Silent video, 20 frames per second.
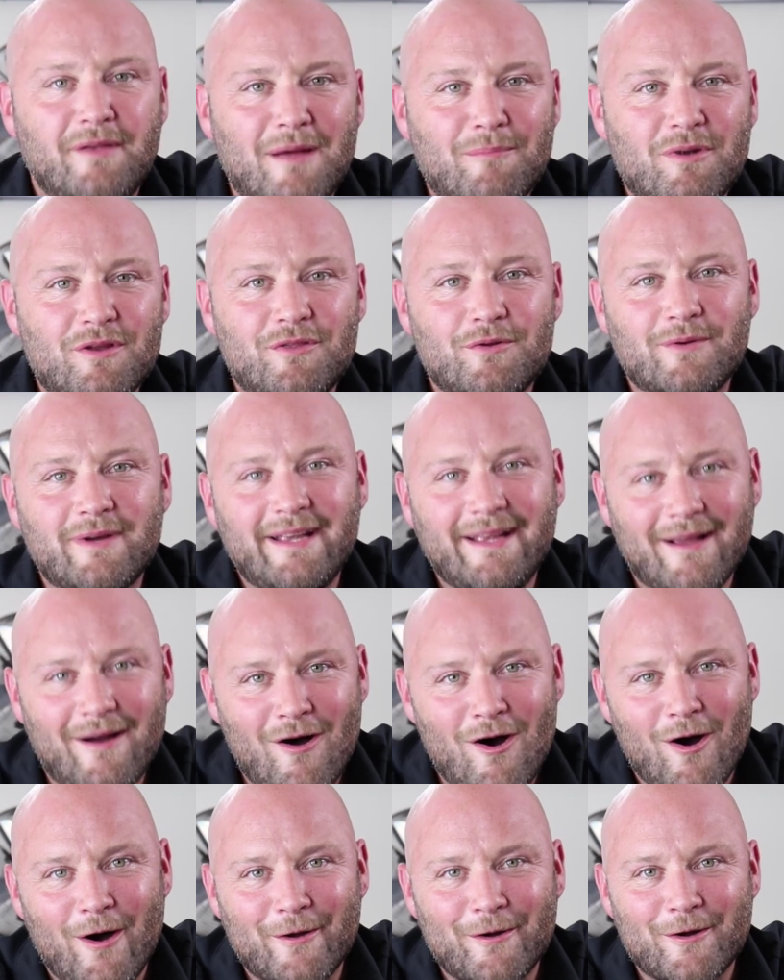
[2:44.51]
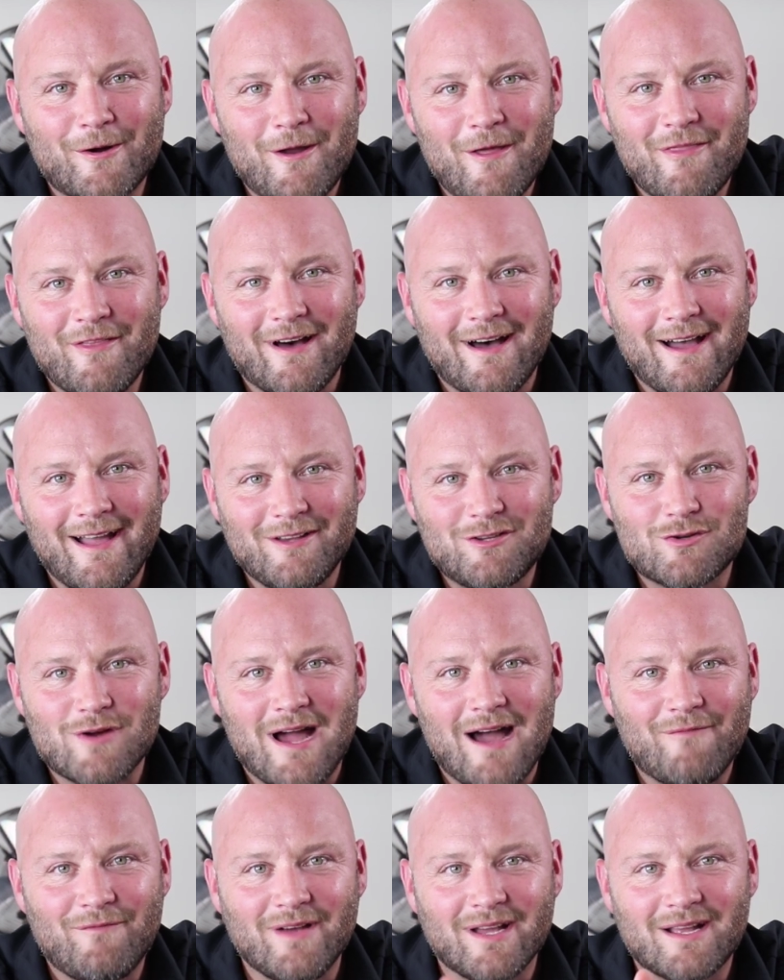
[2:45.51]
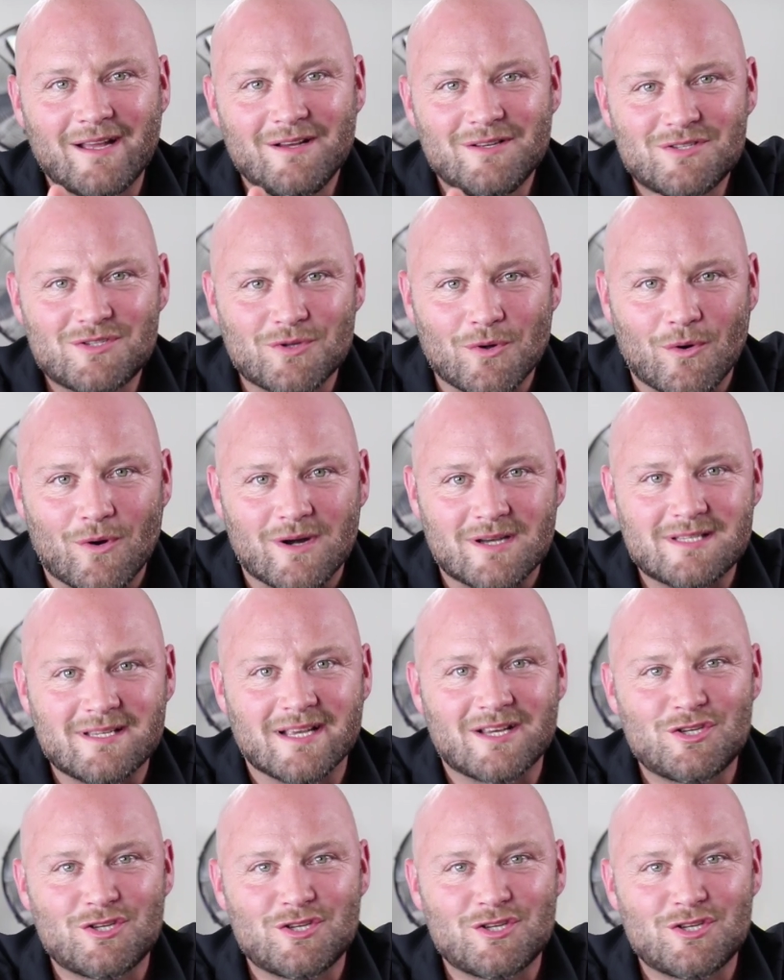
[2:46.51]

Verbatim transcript: Number three, honor thy traffic source.